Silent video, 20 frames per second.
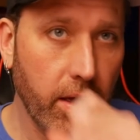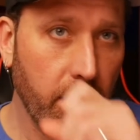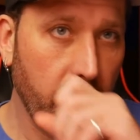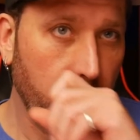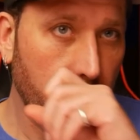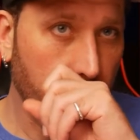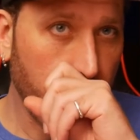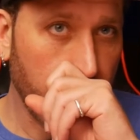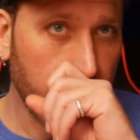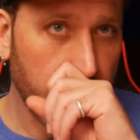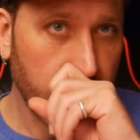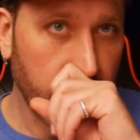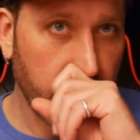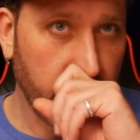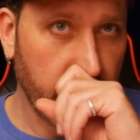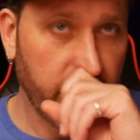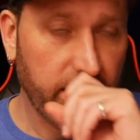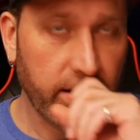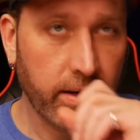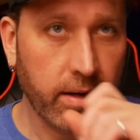
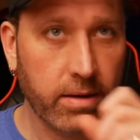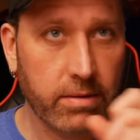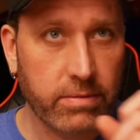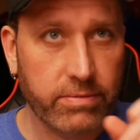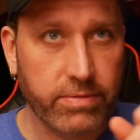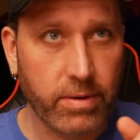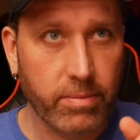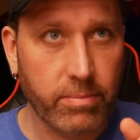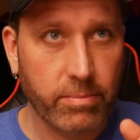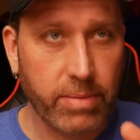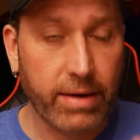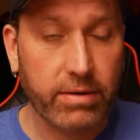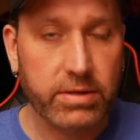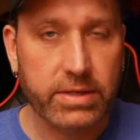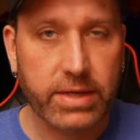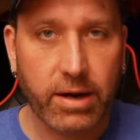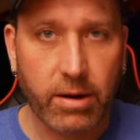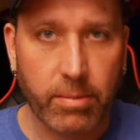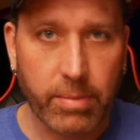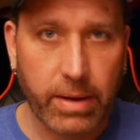from
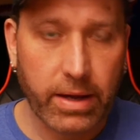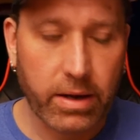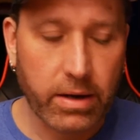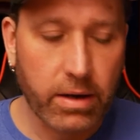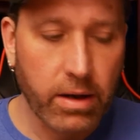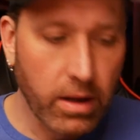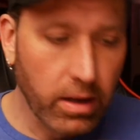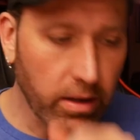Pirates of the Caribbean.